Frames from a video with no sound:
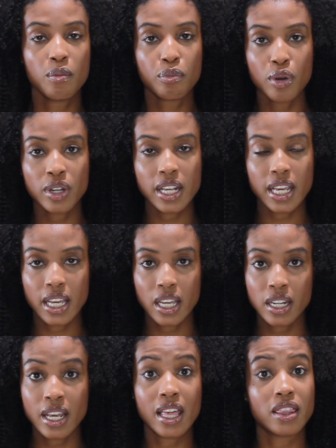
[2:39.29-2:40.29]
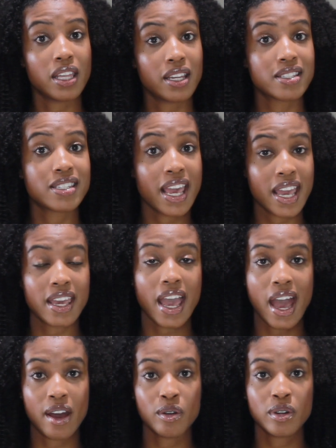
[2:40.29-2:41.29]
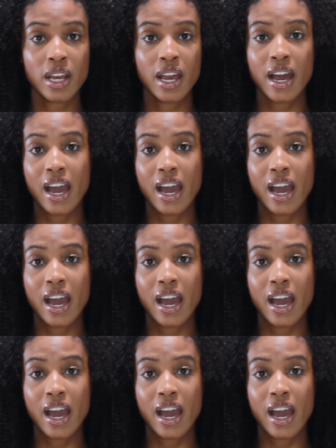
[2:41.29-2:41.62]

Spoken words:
put in and then take out